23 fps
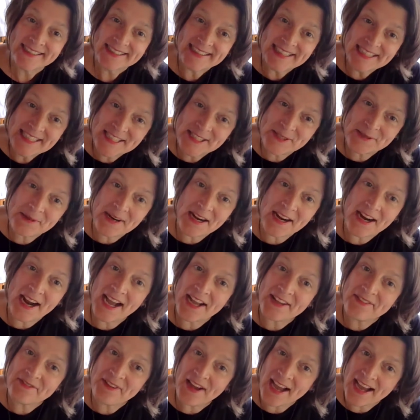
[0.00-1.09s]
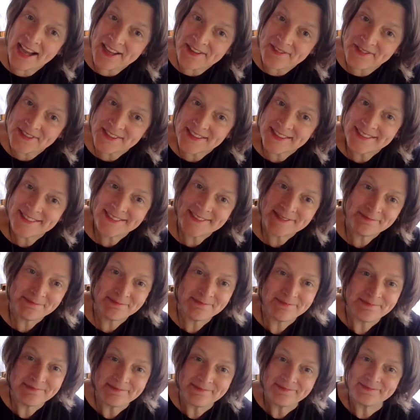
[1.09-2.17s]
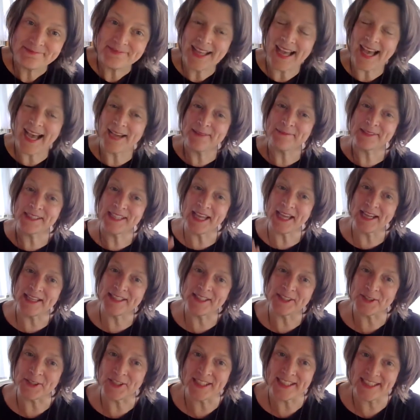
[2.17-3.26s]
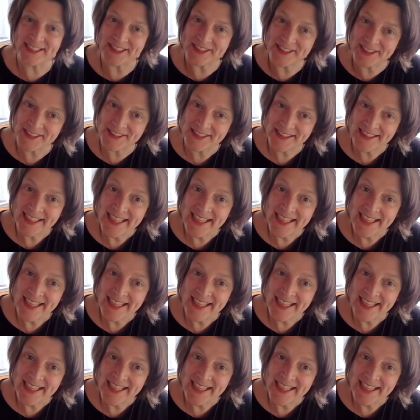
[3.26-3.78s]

Let's do our high five. I'm glad you're here.